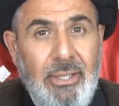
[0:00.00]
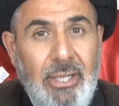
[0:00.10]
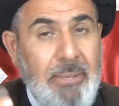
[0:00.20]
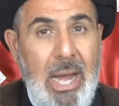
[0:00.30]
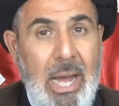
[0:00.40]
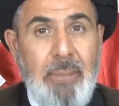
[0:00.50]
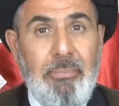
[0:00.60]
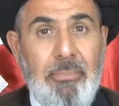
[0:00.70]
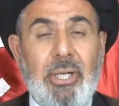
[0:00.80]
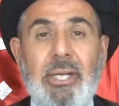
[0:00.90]
In my
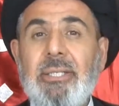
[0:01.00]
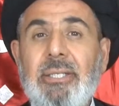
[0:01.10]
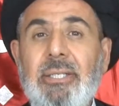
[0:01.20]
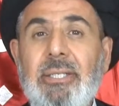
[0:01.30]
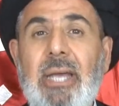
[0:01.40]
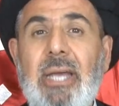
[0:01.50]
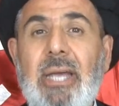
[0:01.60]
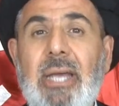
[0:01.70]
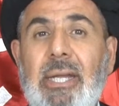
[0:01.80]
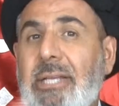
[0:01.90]
book, in his Sahih, he
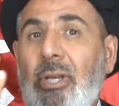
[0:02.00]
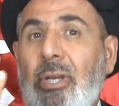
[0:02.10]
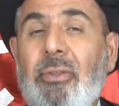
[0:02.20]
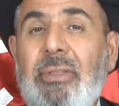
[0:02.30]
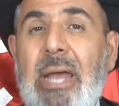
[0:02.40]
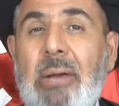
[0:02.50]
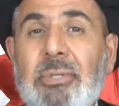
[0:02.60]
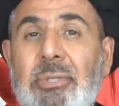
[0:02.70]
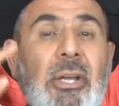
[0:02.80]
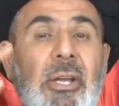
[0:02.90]
has only 4,000